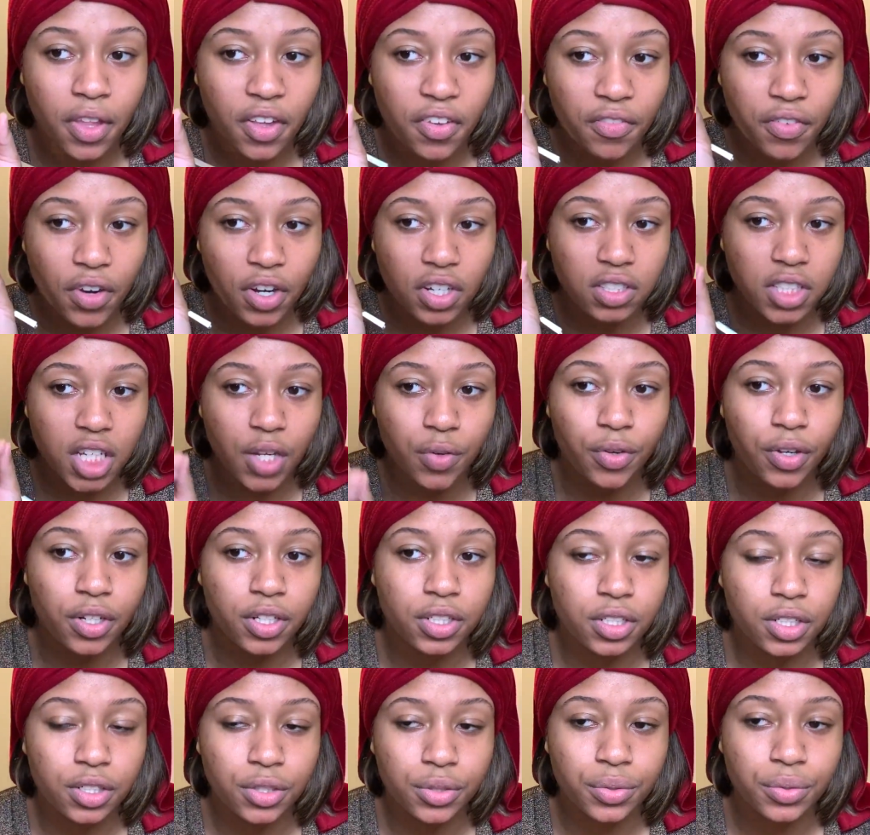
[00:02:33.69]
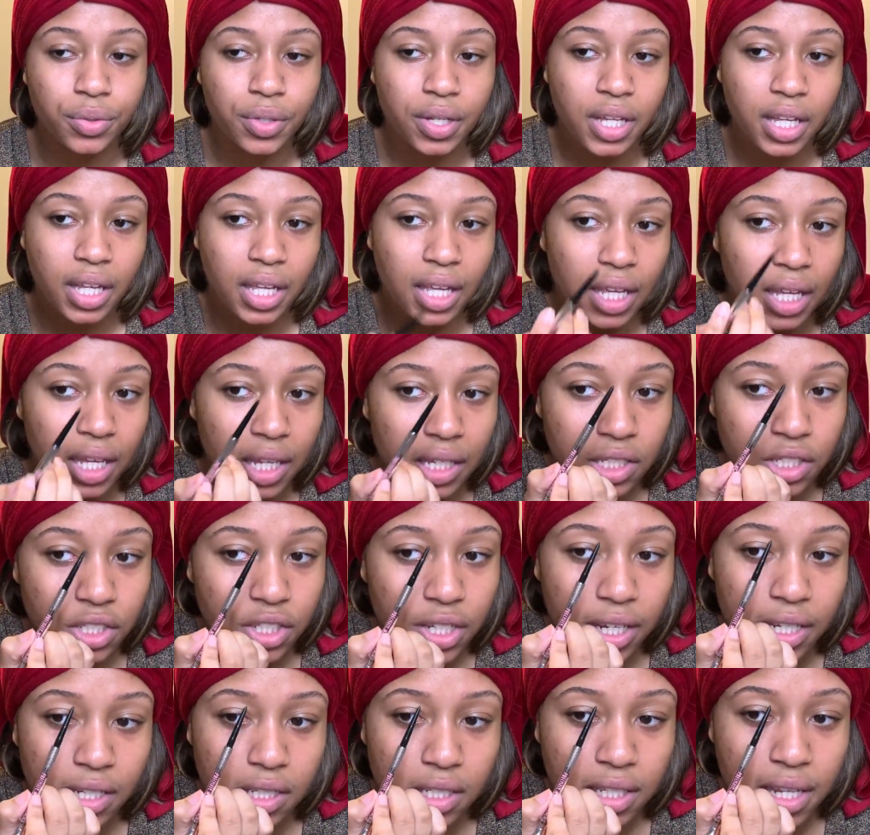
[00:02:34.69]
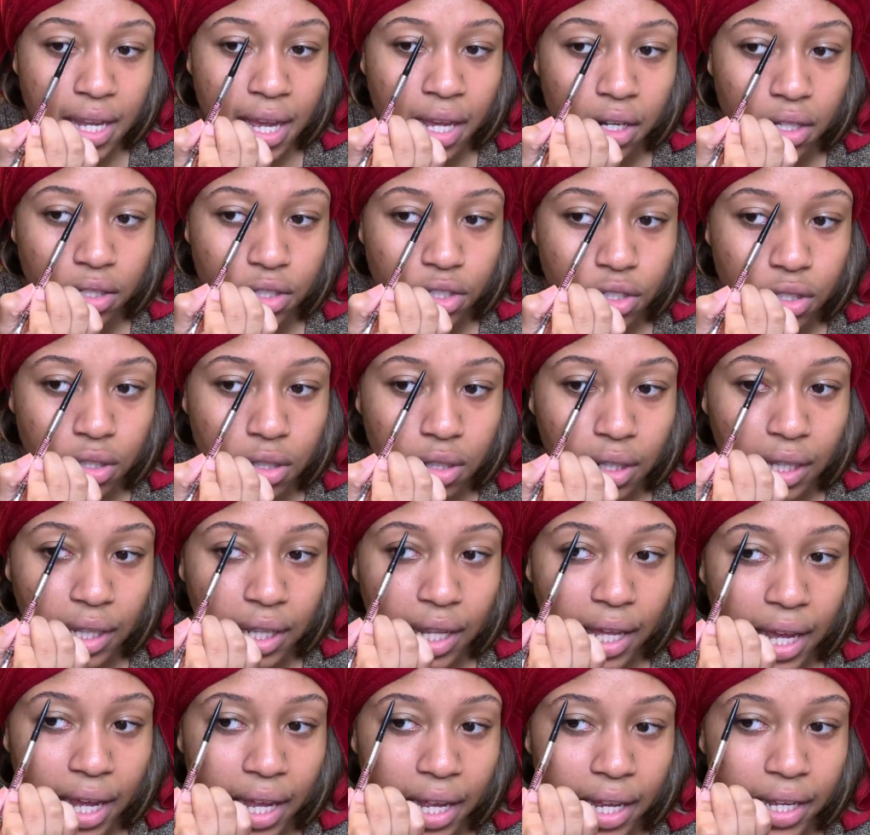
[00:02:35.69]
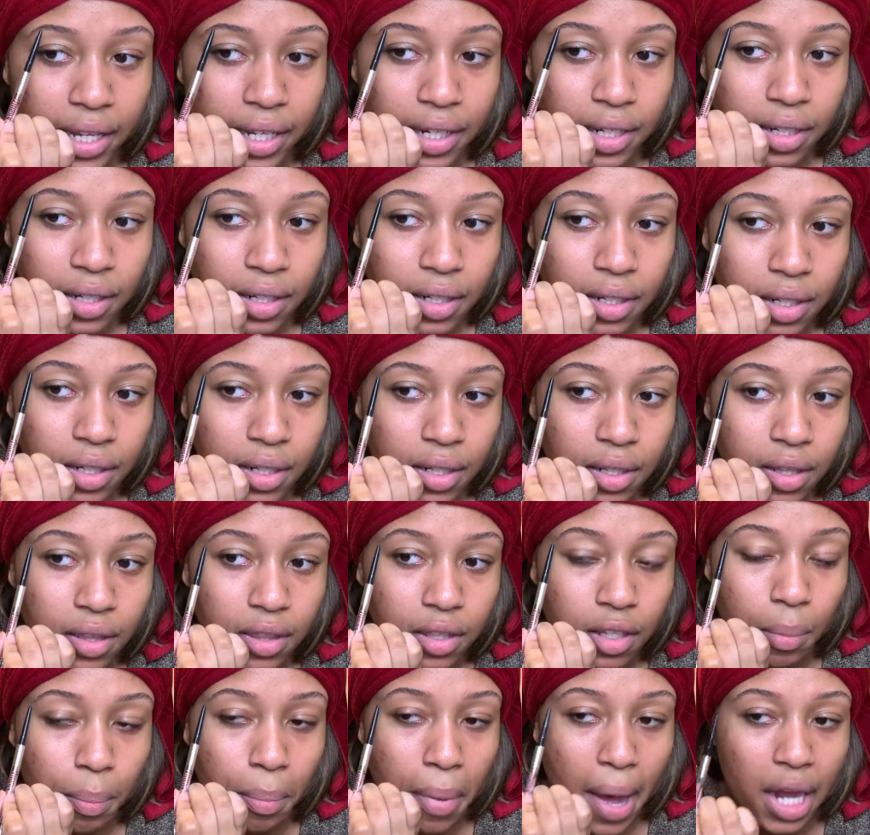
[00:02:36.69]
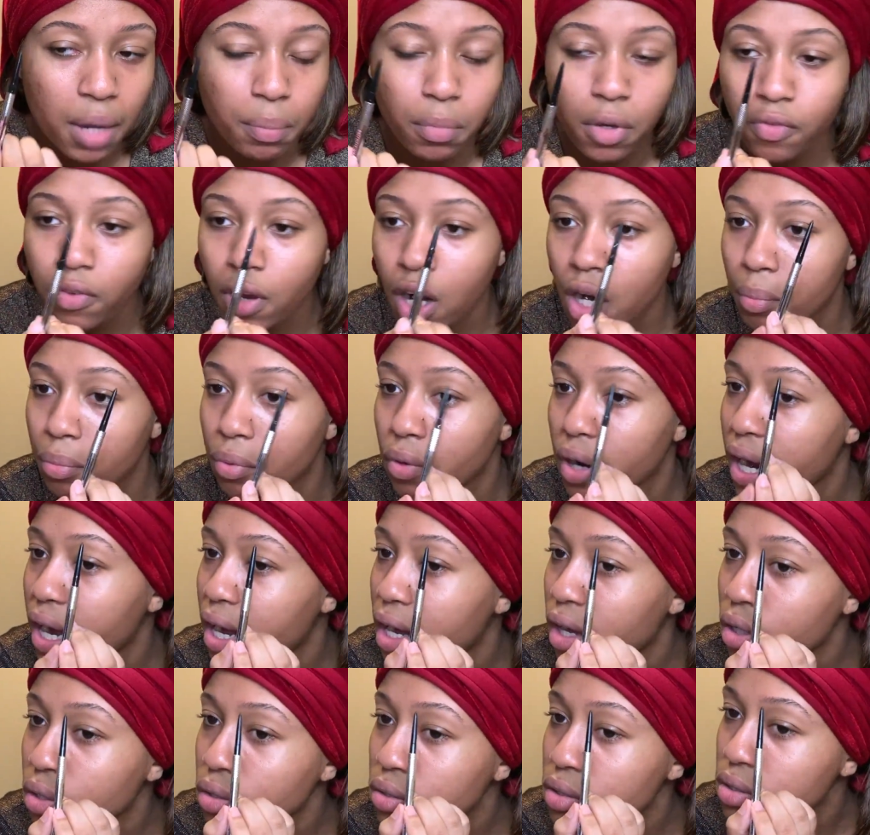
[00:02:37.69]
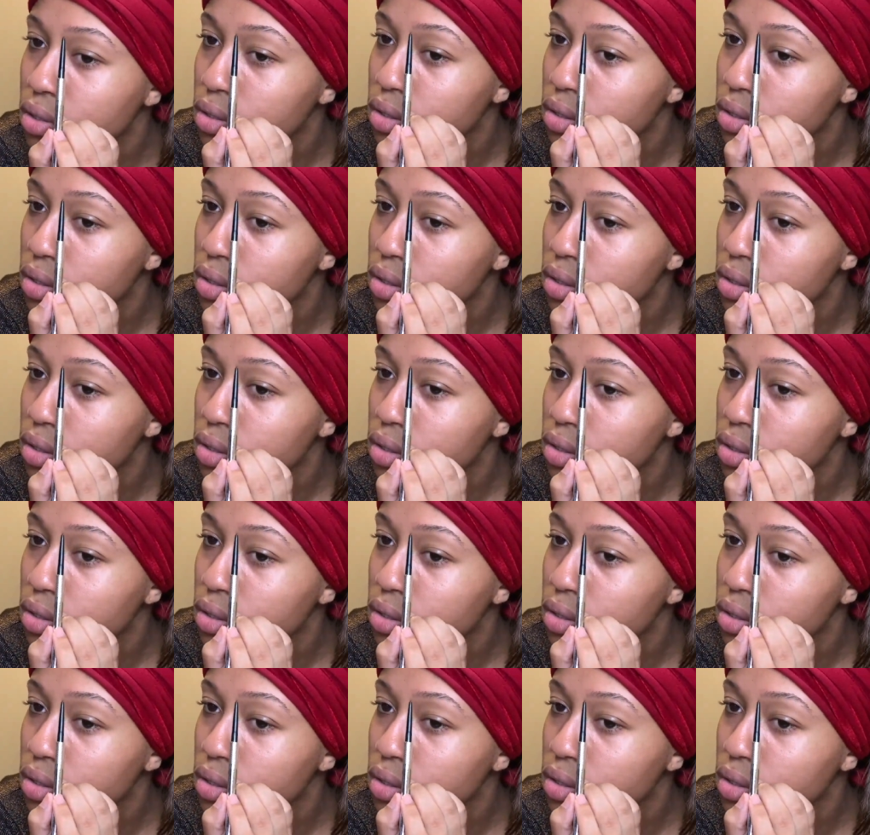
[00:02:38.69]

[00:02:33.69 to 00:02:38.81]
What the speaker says: First thing we're gonna do is just kind of line the bottom of our brows